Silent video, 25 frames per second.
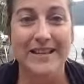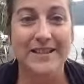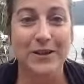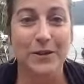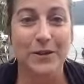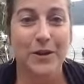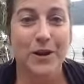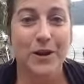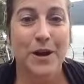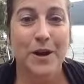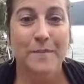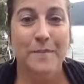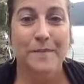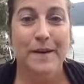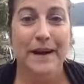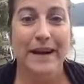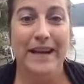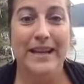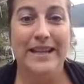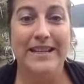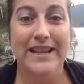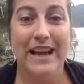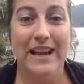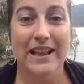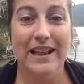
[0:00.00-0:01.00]
so,
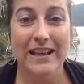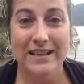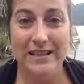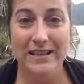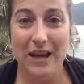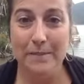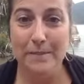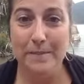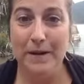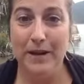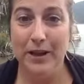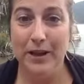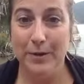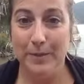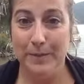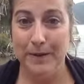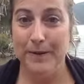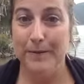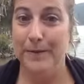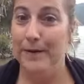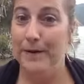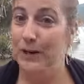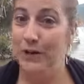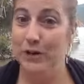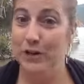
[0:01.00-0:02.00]
Megan, tell us a little bit
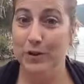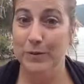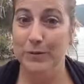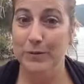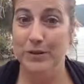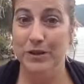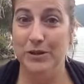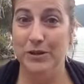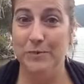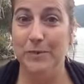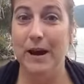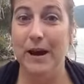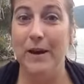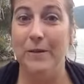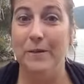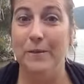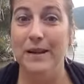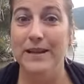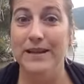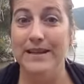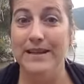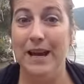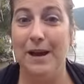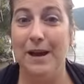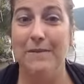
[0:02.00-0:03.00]
about your trip to Dubai.
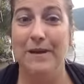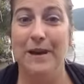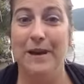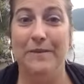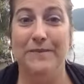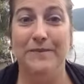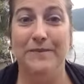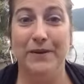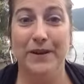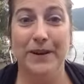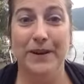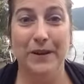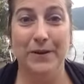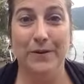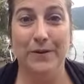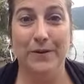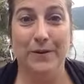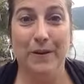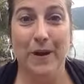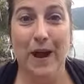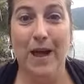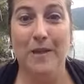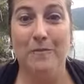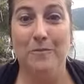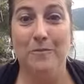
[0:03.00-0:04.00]
What's coming up for you,
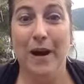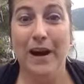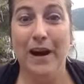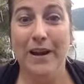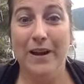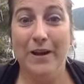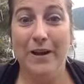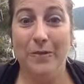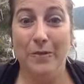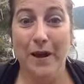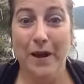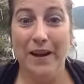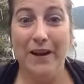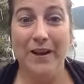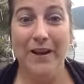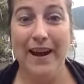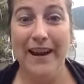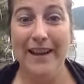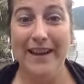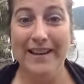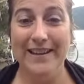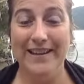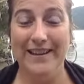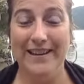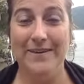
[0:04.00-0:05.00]
and why you're
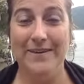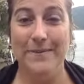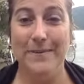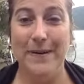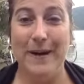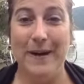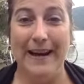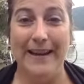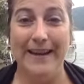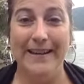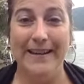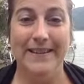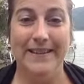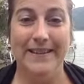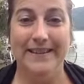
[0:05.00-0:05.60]
heading to Dubai?